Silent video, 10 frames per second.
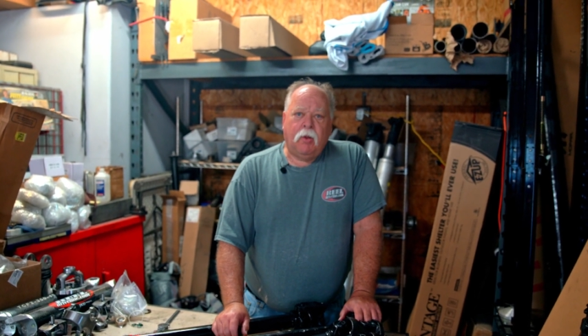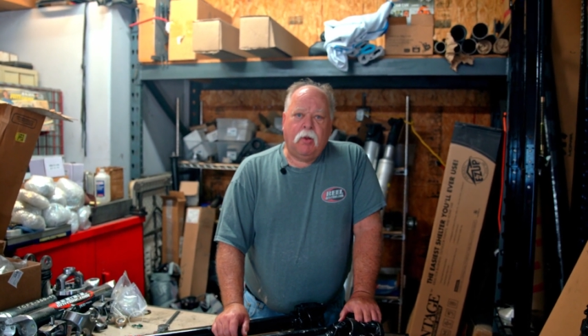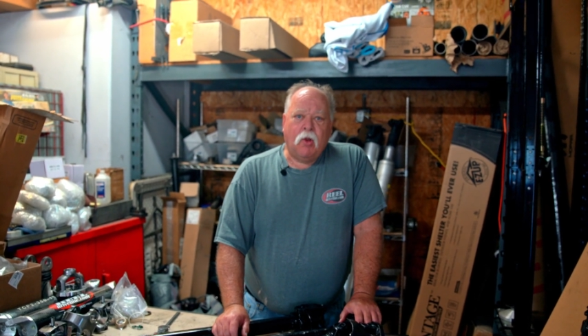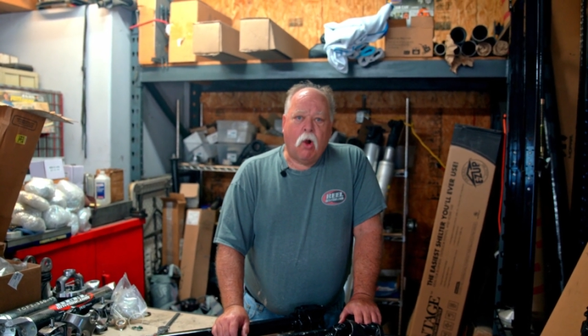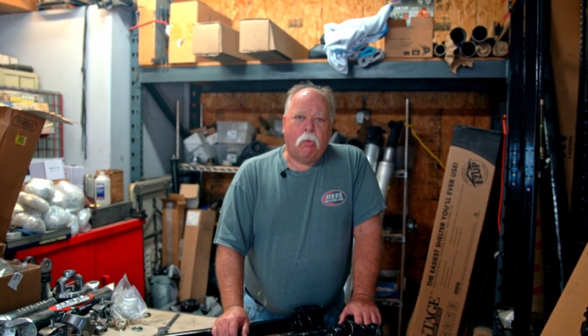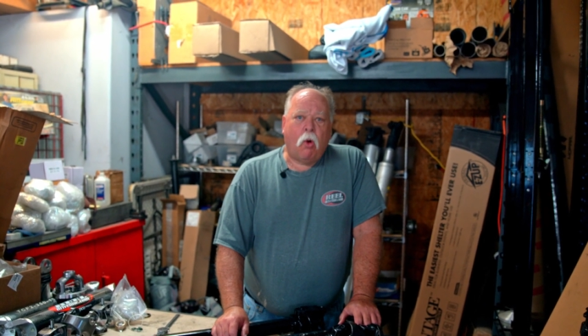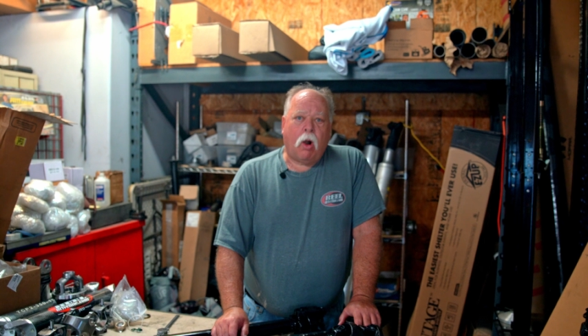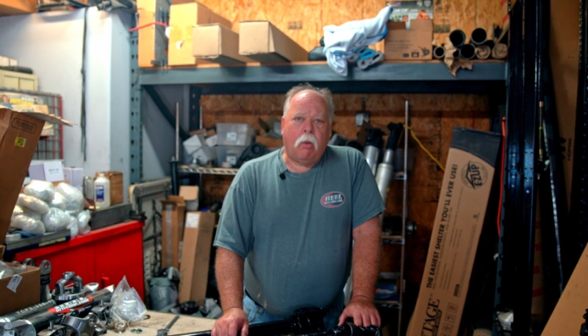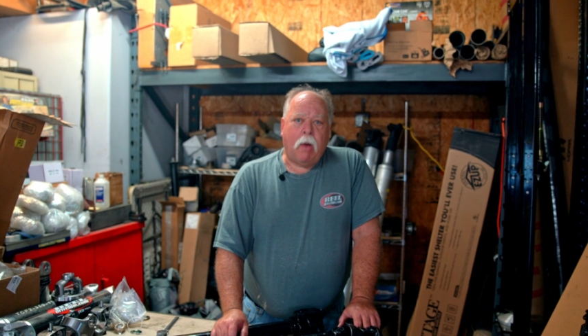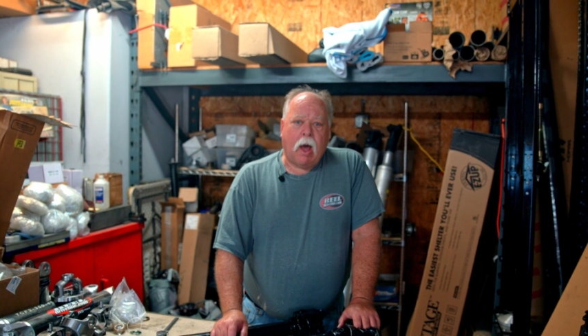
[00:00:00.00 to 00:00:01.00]
know
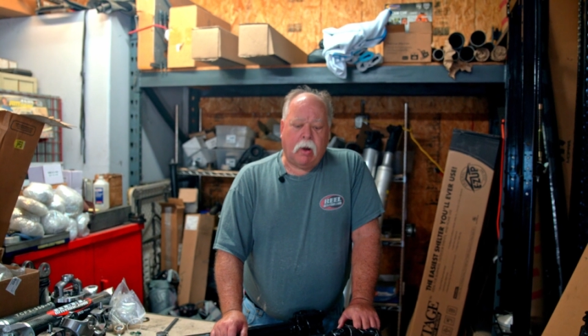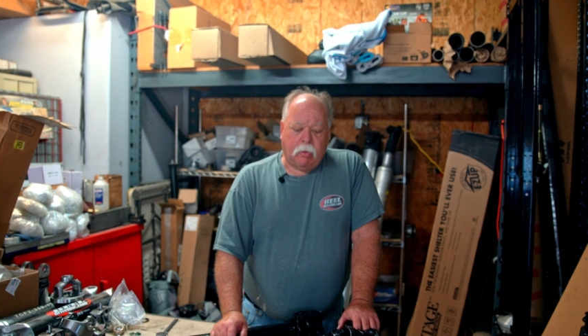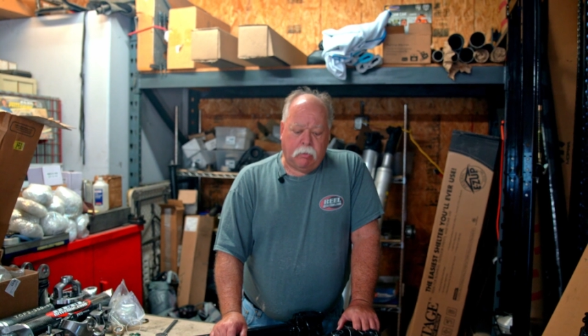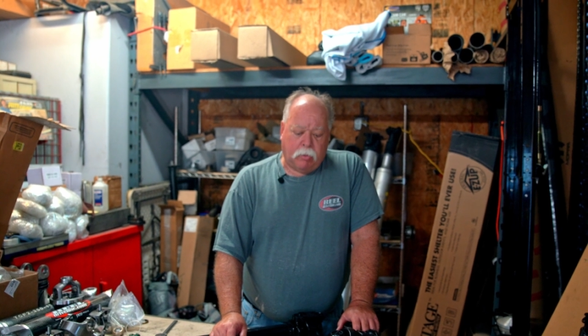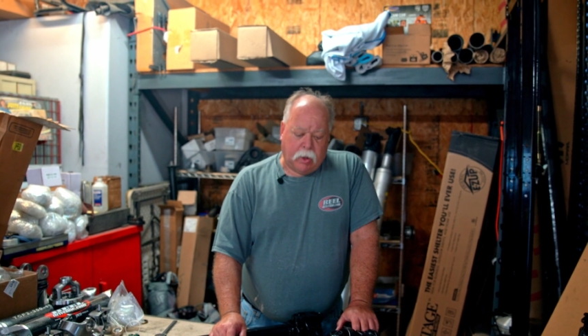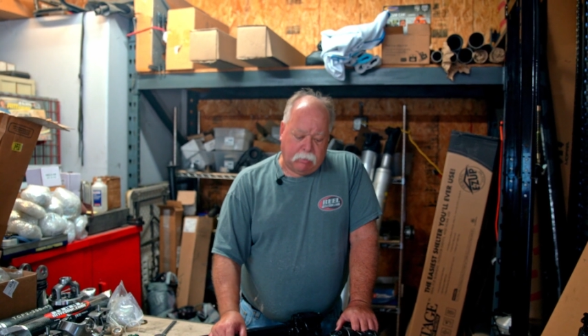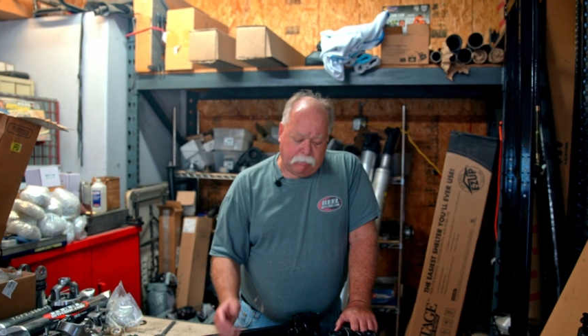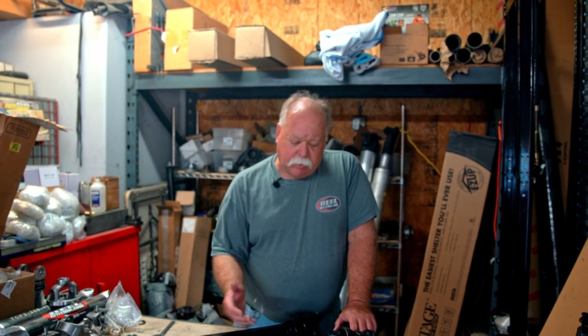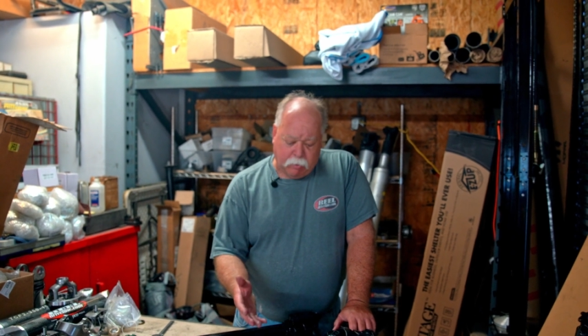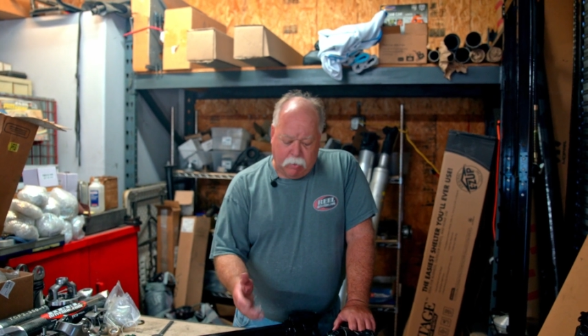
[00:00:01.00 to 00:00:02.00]
more about them, but
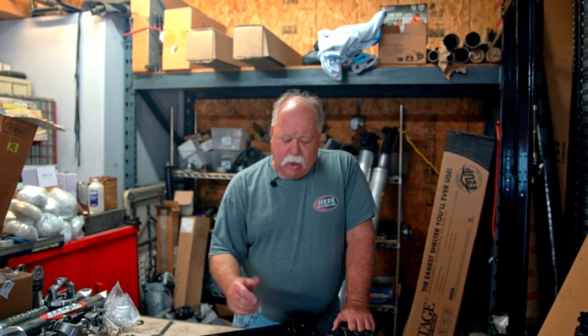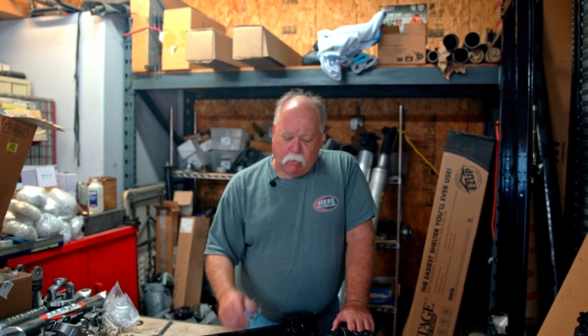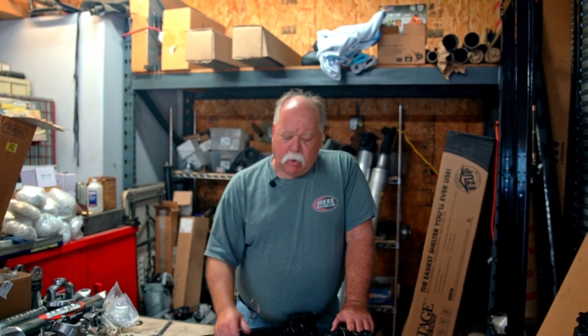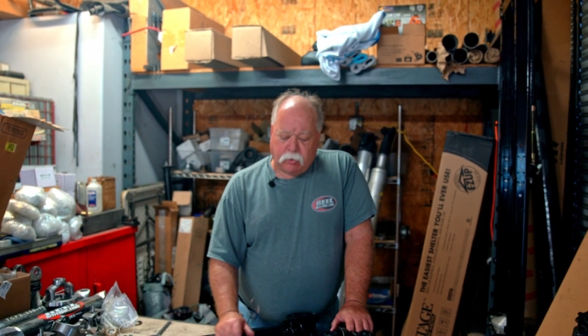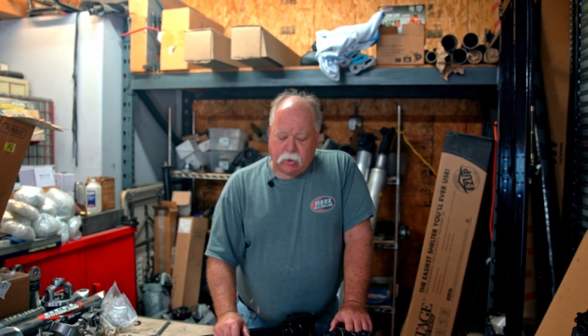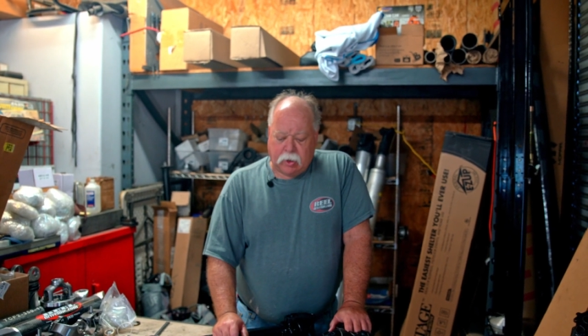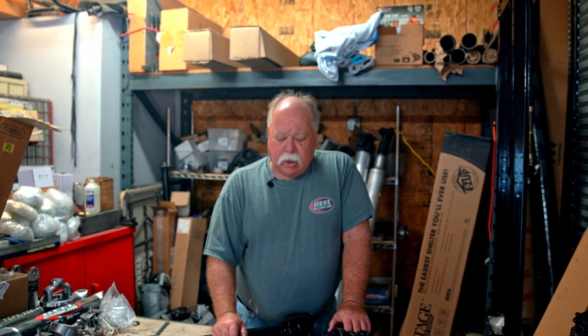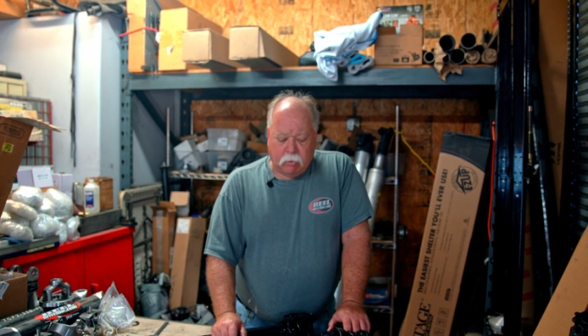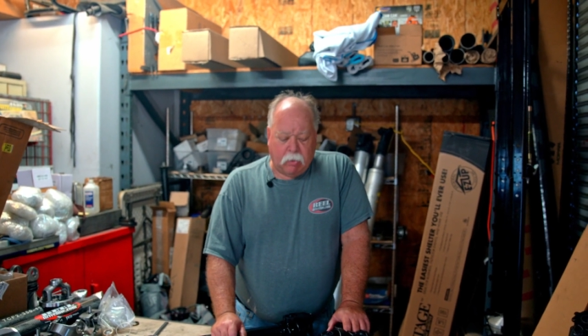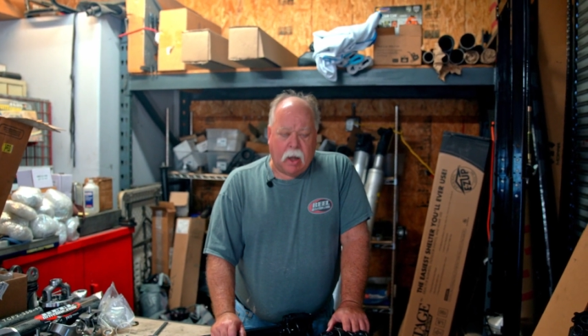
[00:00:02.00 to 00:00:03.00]
the man wants to take
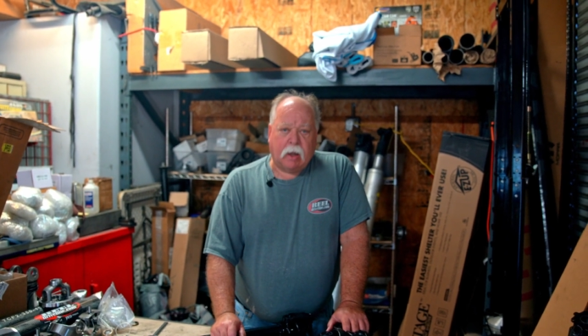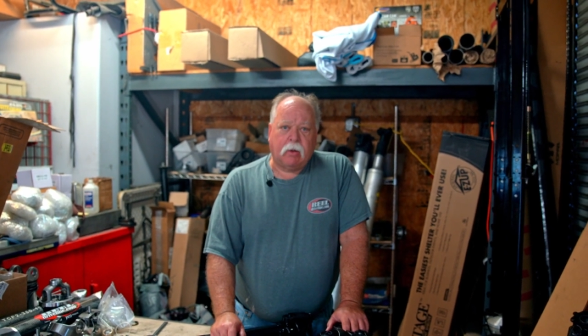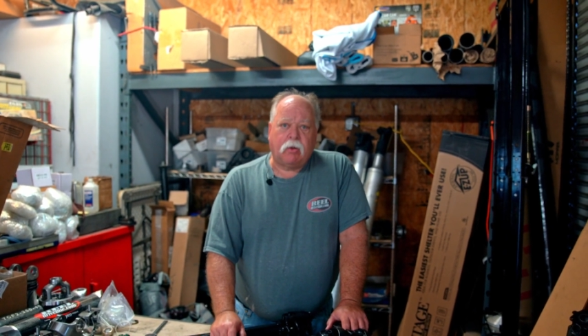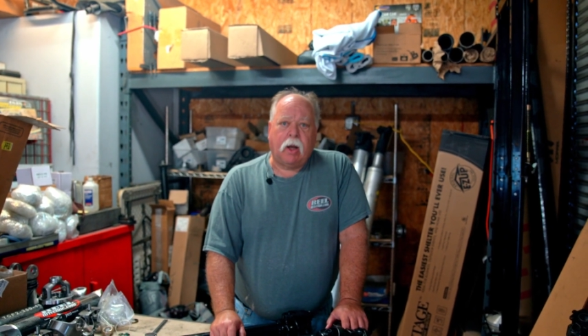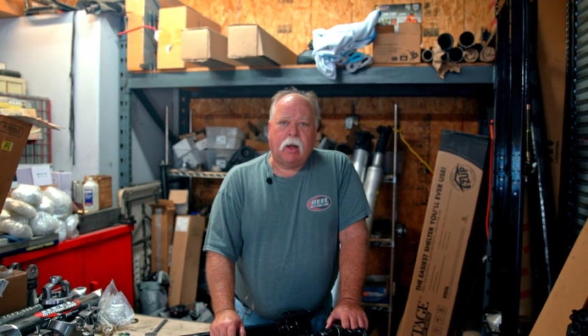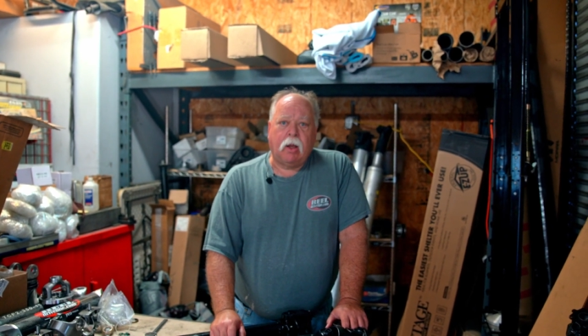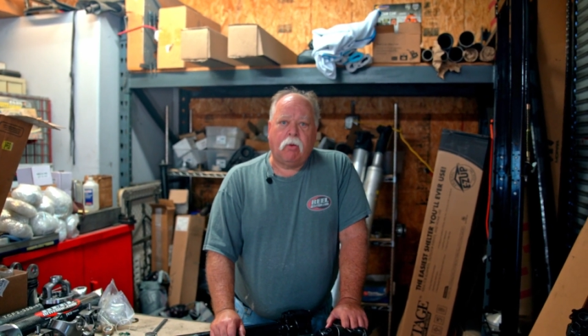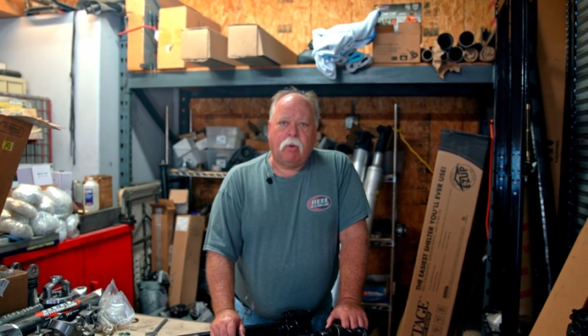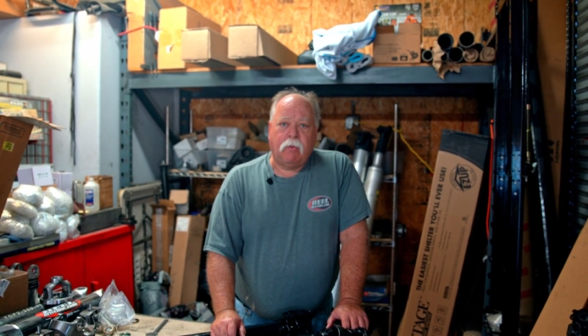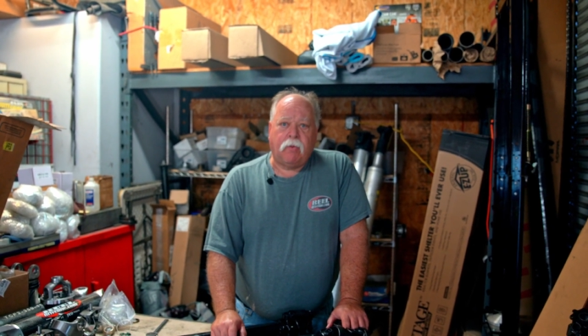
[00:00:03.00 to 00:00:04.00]
them back and try to get a
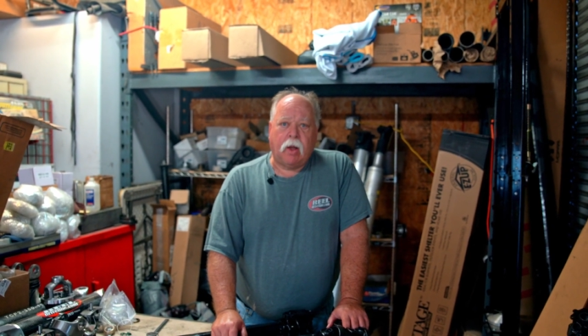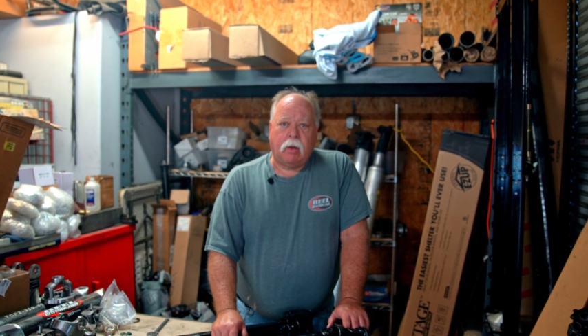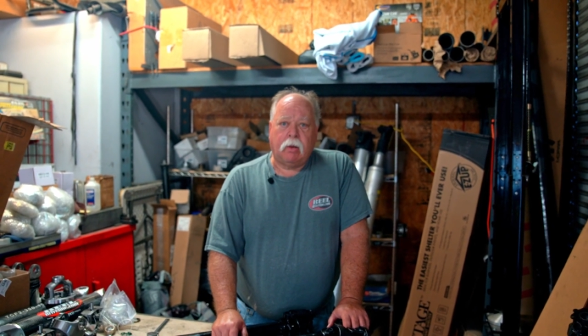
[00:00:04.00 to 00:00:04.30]
refund,